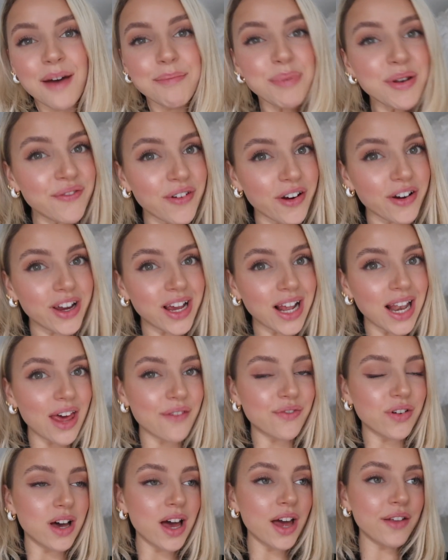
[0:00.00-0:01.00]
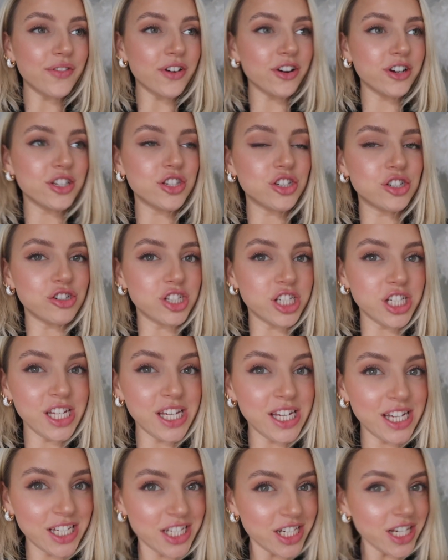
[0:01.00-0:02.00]
Been very clever and very
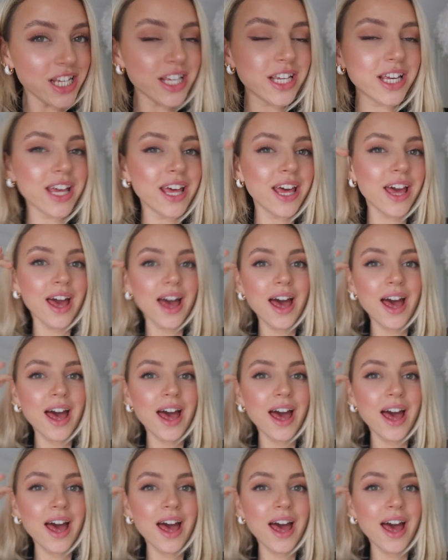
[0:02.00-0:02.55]
strategic.